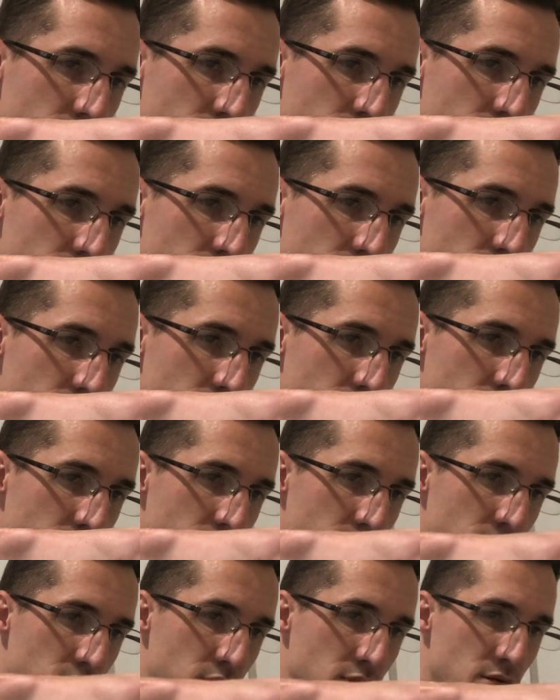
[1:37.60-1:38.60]

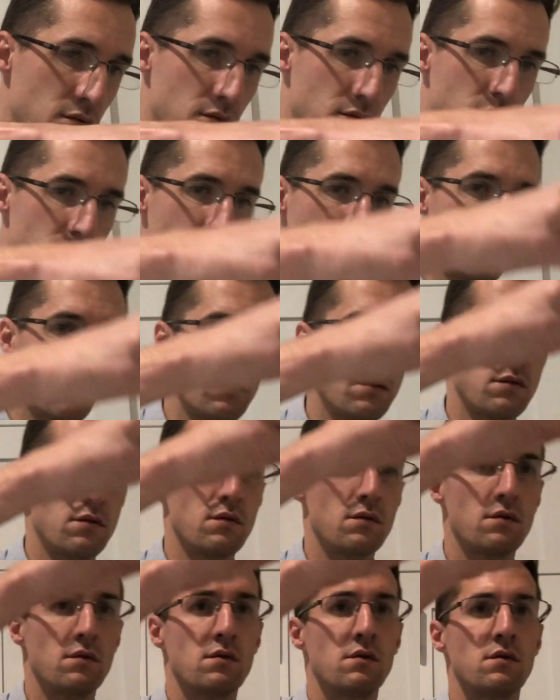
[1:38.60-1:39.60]

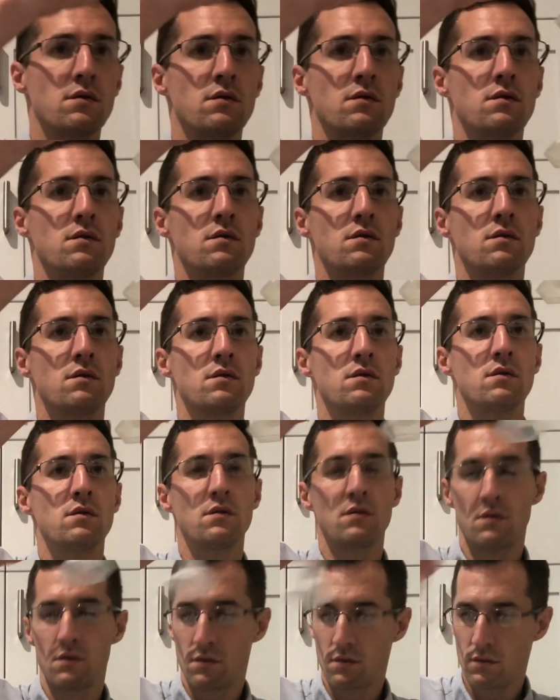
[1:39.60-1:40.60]

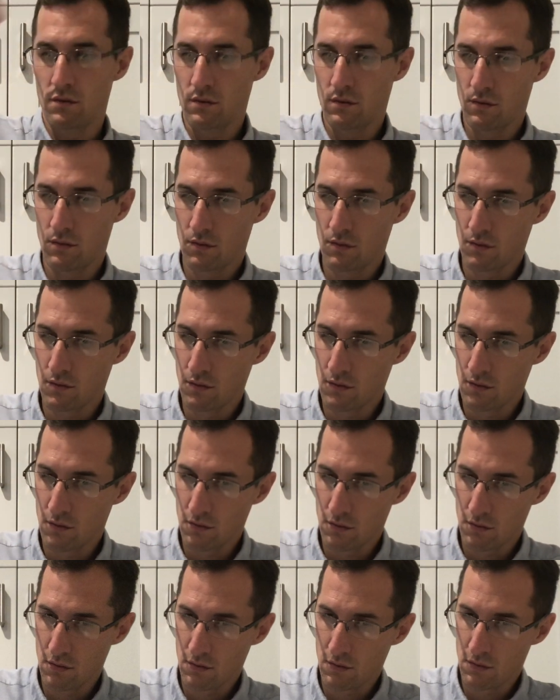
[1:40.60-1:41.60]

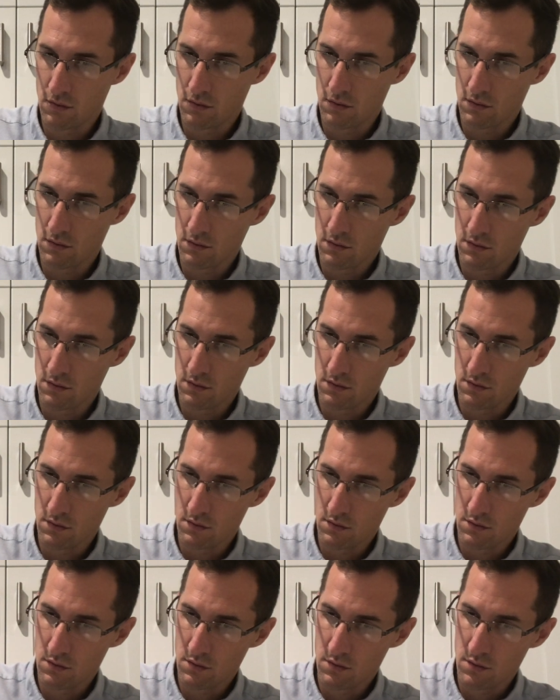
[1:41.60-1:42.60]

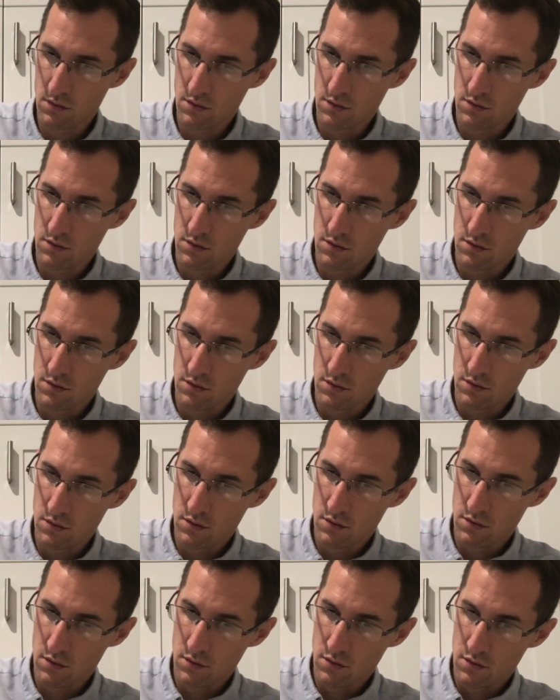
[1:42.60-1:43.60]

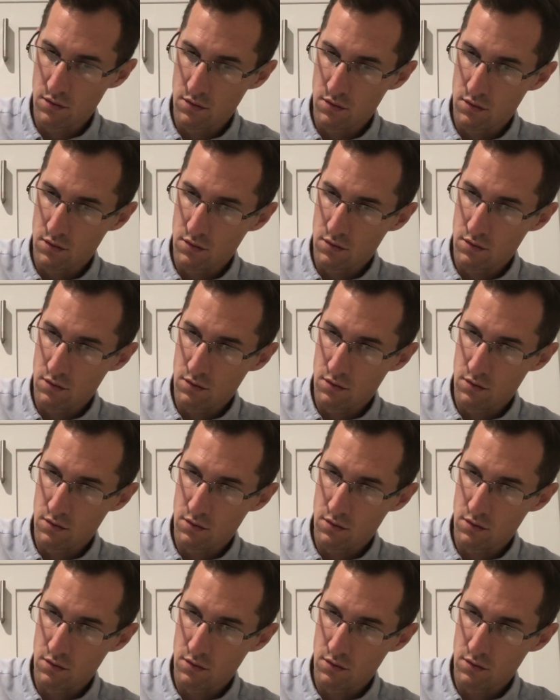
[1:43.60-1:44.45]
Nobody speaks.